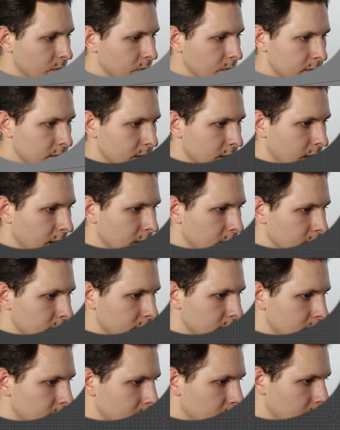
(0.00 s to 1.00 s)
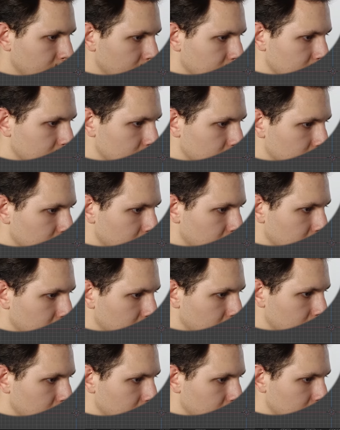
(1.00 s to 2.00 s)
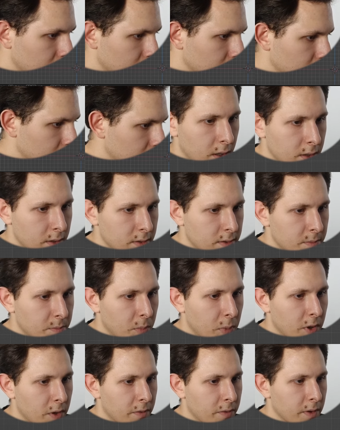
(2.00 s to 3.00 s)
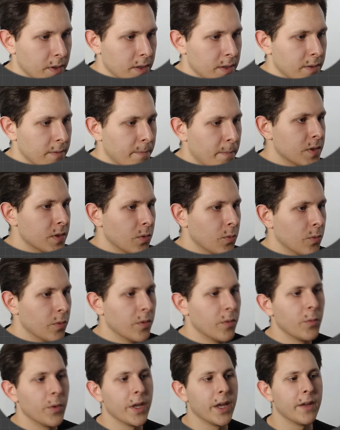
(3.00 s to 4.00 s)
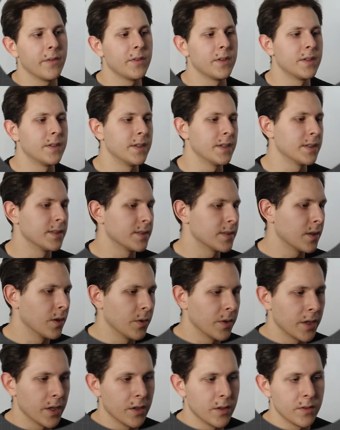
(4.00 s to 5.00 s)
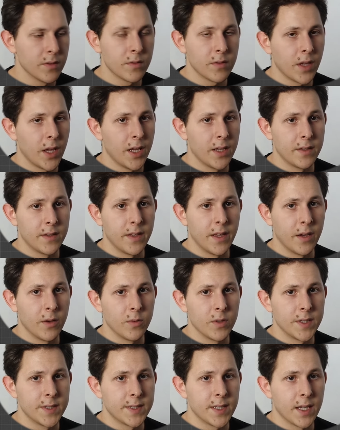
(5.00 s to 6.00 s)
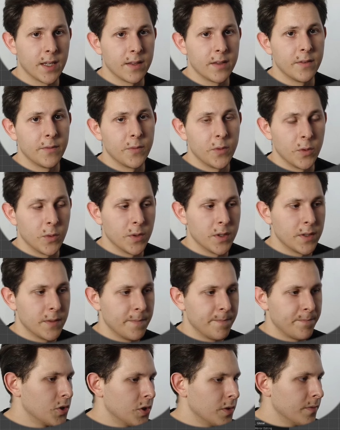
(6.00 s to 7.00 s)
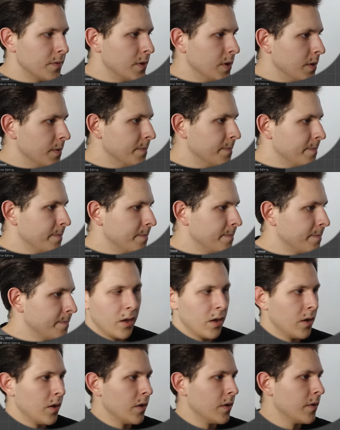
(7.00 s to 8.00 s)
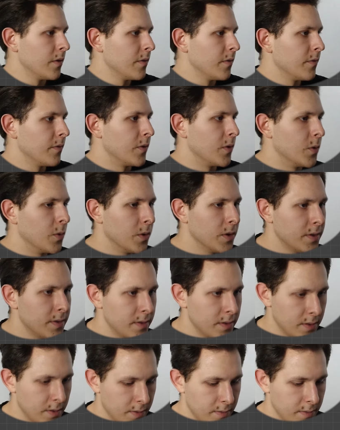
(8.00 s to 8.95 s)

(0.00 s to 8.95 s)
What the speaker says: scale this thing to the middle and it's perfect. So we have the thickness going on, and now let's add the fluid. Shift D, fluid.